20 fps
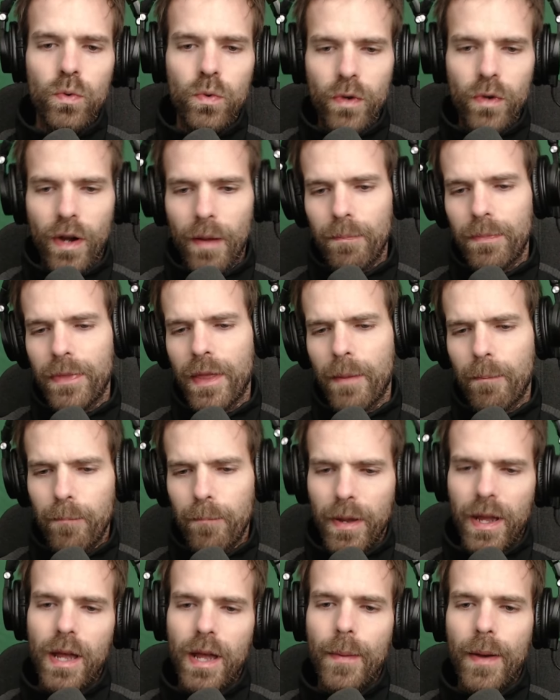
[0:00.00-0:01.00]
wrap the
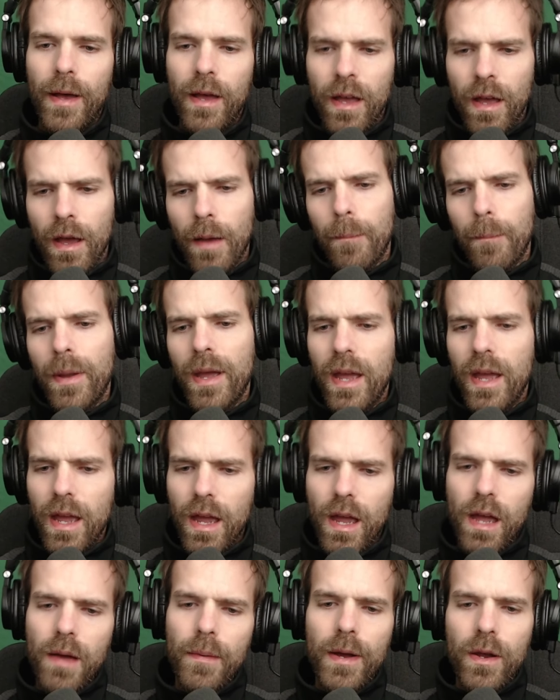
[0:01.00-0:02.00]
baby,
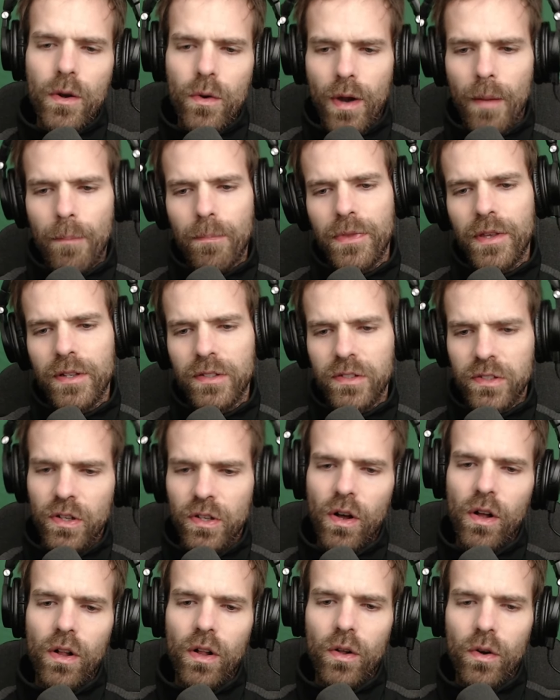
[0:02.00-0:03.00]
baby, wrap the
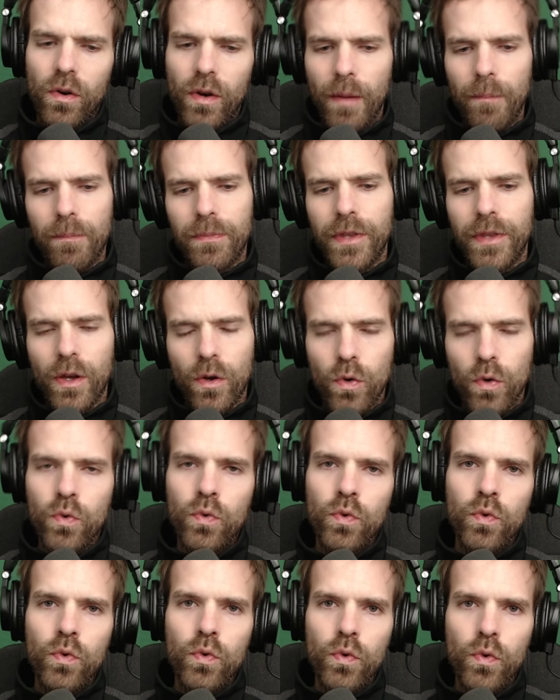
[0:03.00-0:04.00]
soul, wrap the,
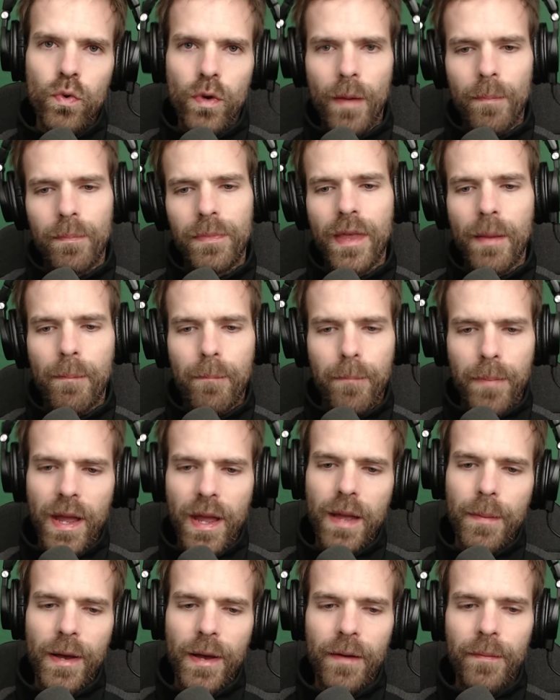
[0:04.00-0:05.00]
ooh, wrap the
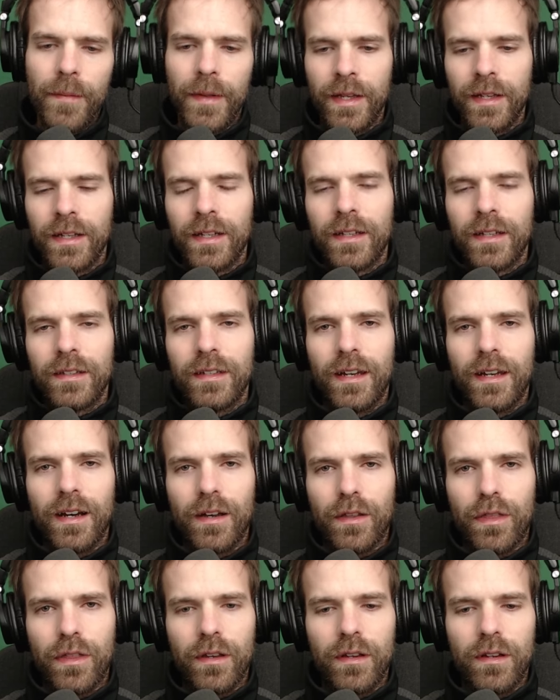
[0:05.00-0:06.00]
baby. Yeah,
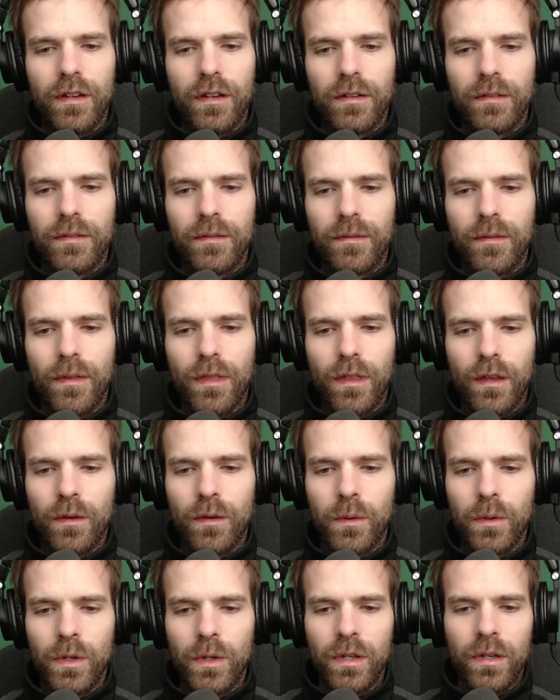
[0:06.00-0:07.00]
I think, I think we're
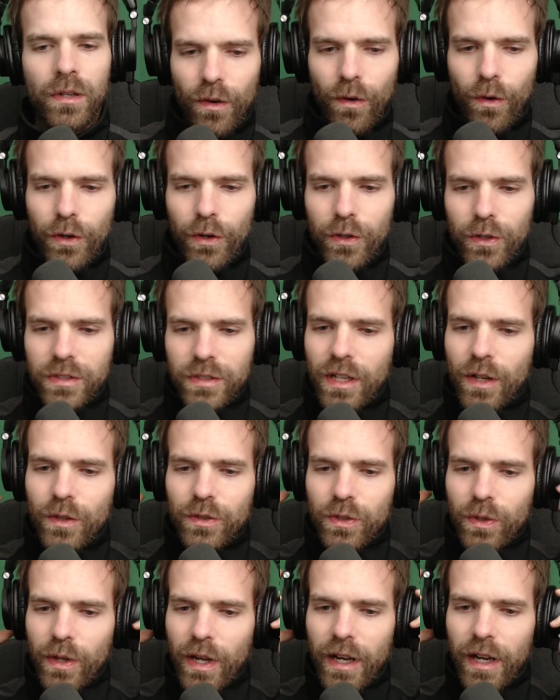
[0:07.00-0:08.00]
good. Audio
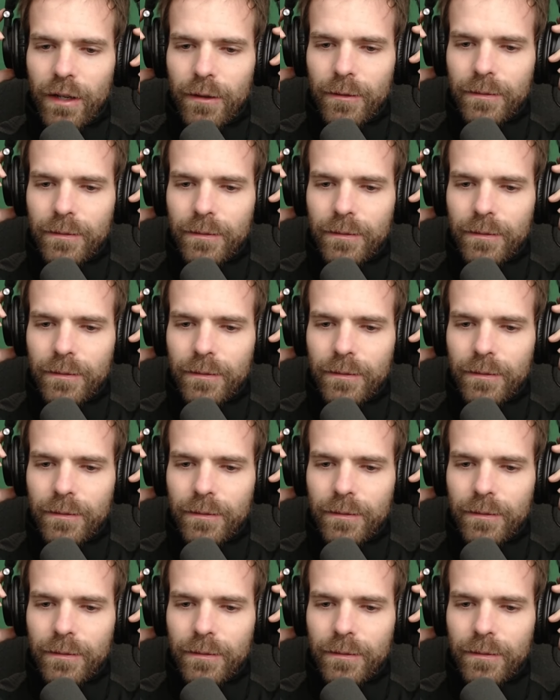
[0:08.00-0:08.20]
sounds okay.